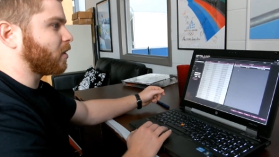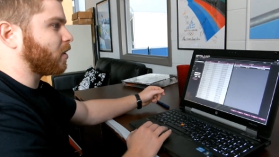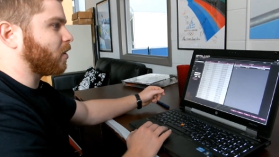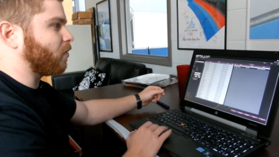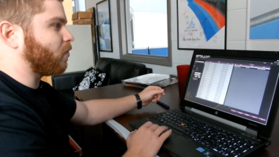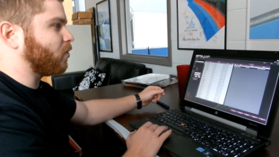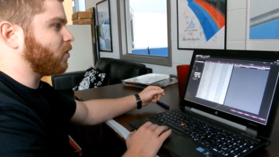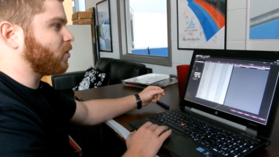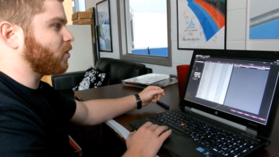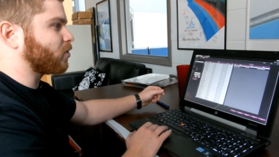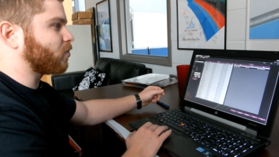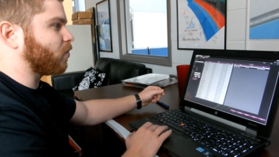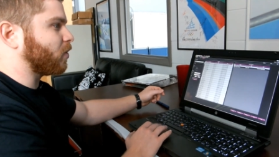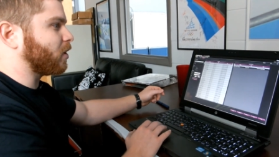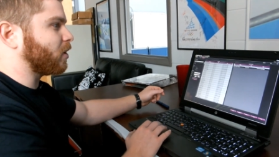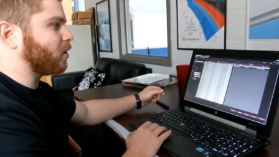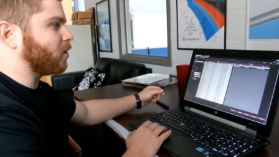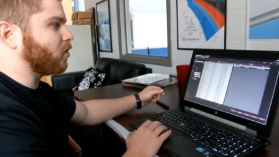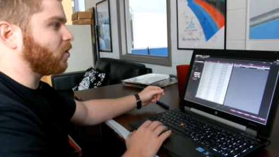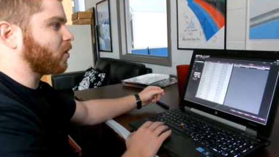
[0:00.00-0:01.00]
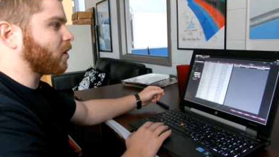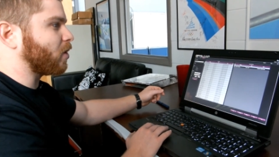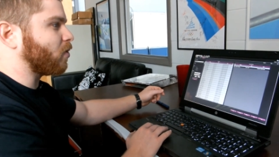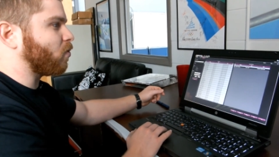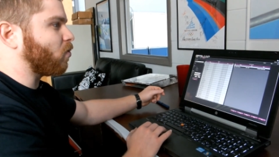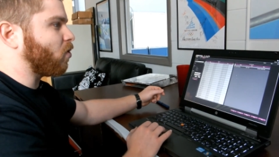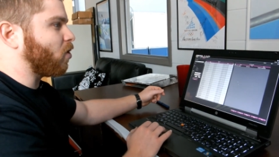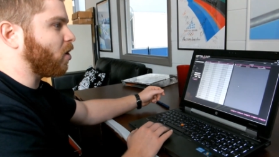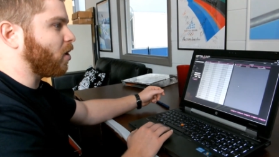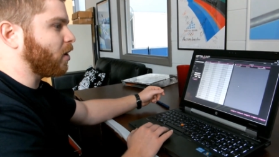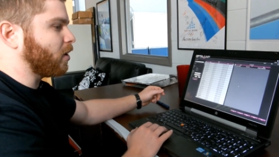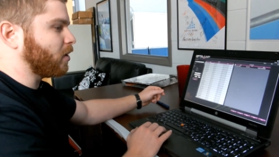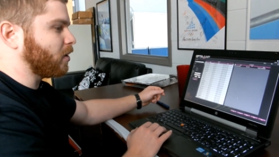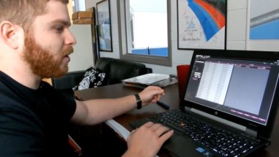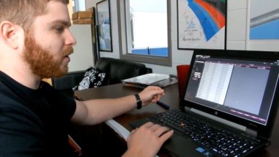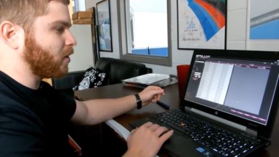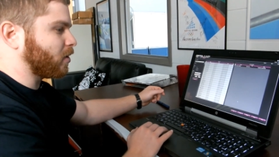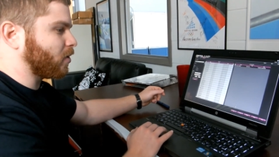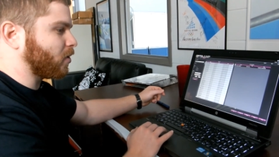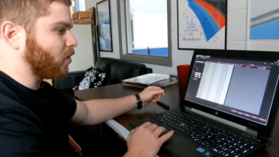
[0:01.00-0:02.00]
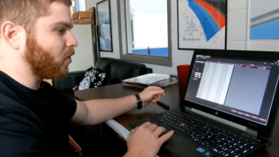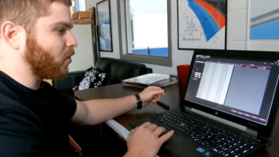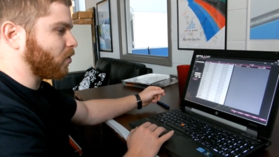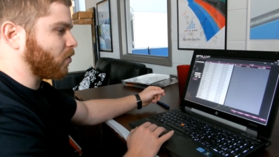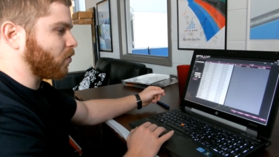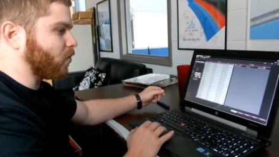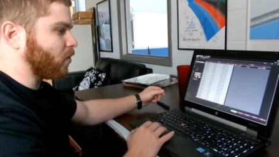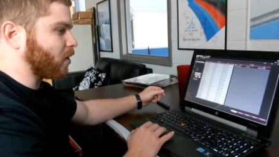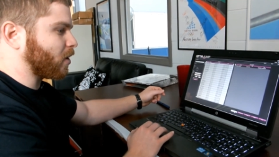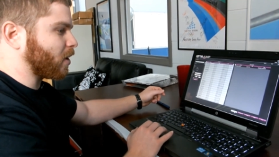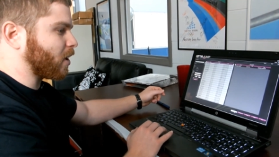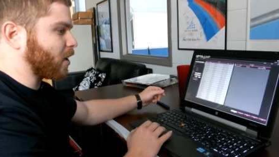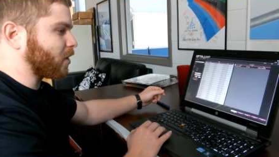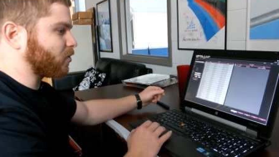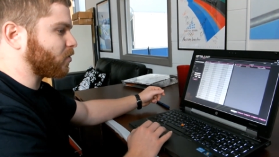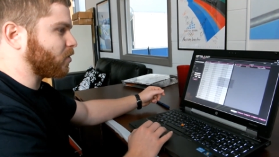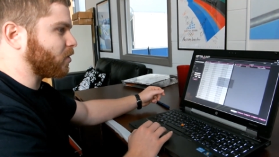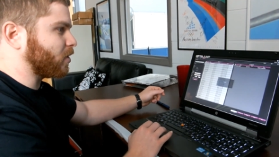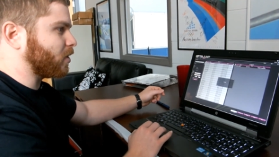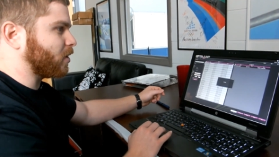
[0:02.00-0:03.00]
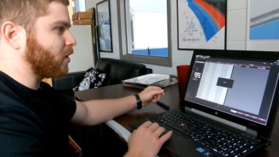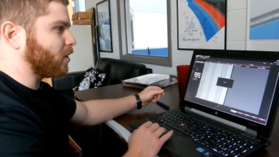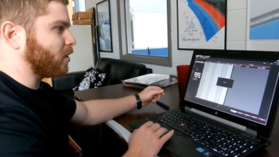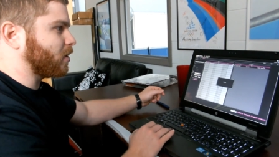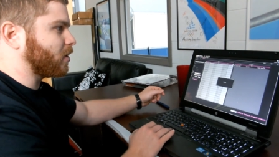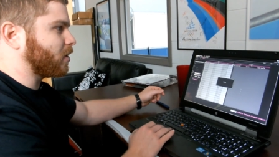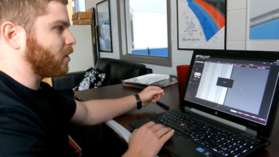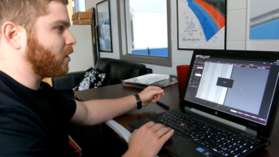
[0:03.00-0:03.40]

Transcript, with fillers: If we just wanted to look at one, we can actually